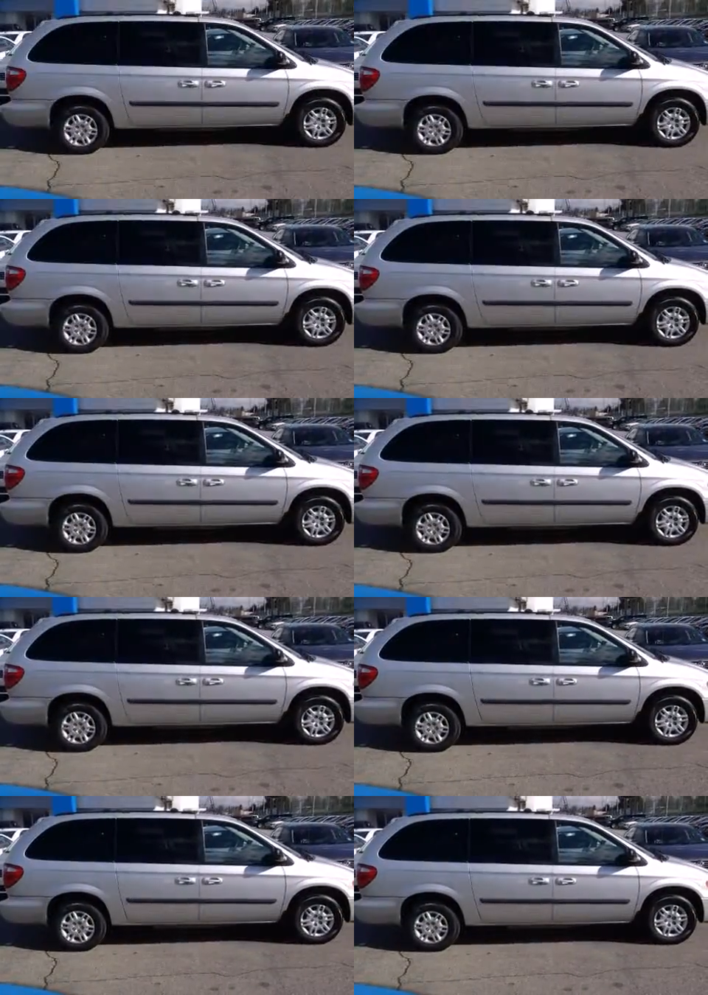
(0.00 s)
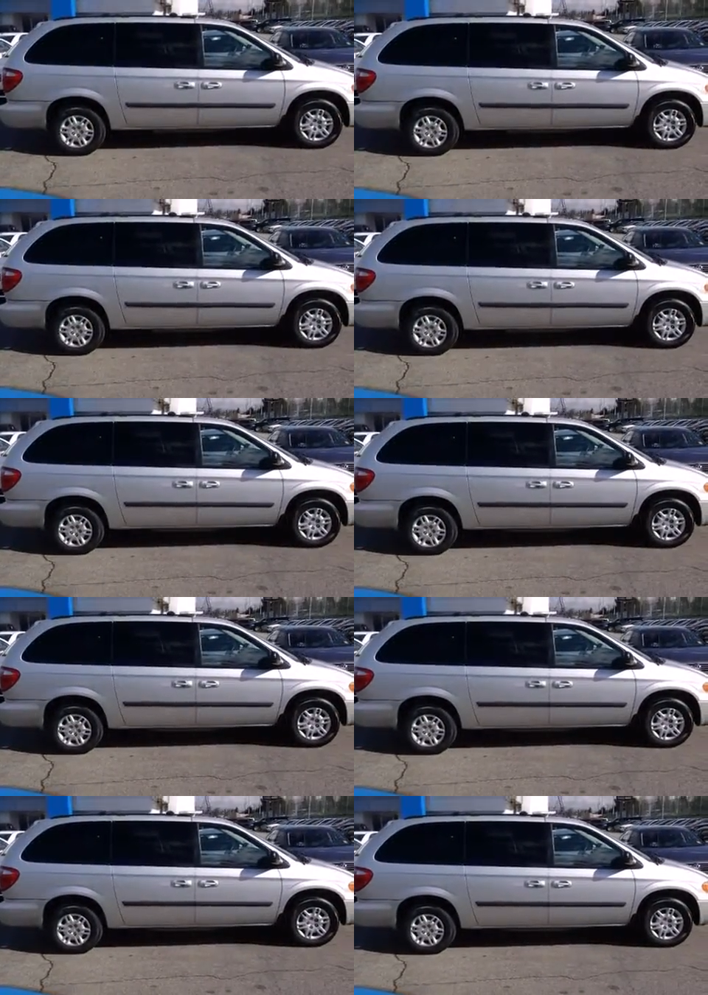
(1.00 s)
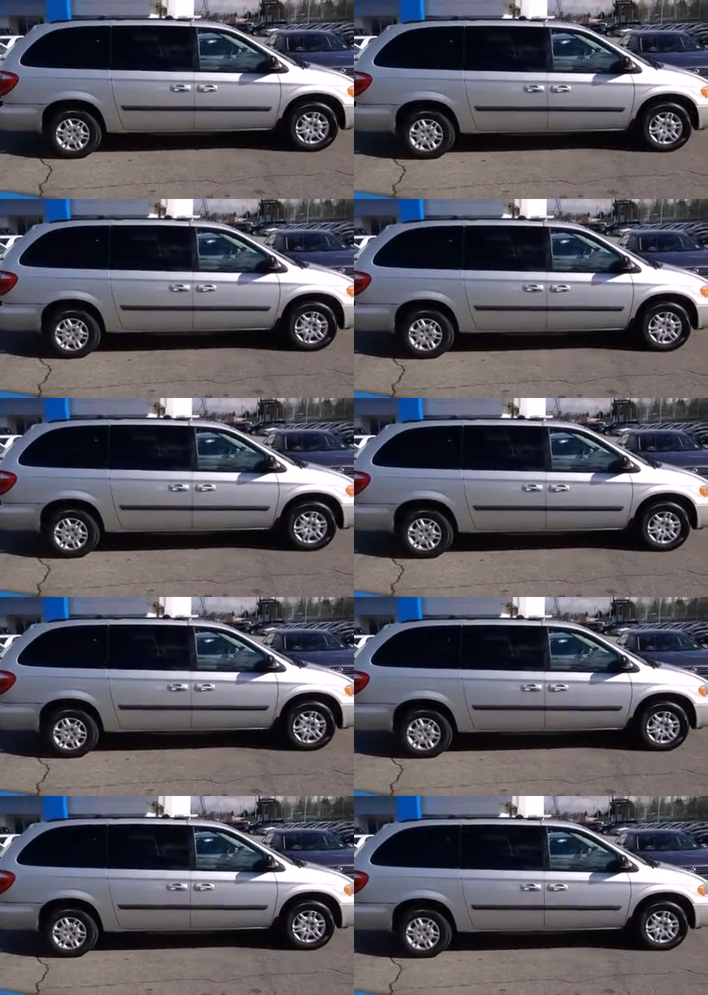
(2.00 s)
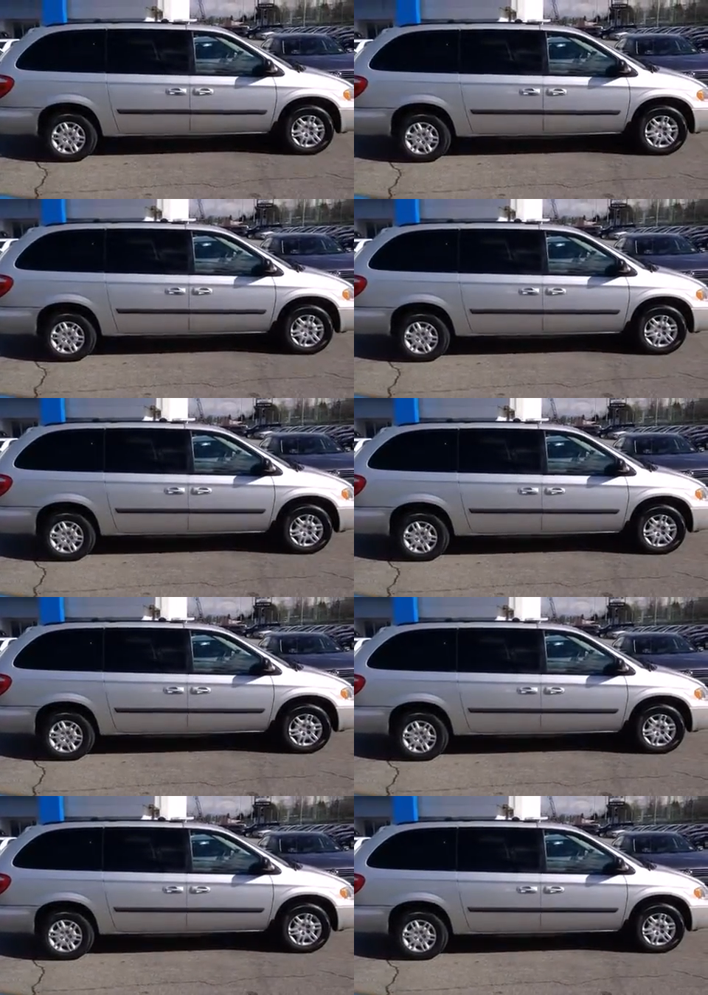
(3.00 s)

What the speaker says: [unreadable: no face in view]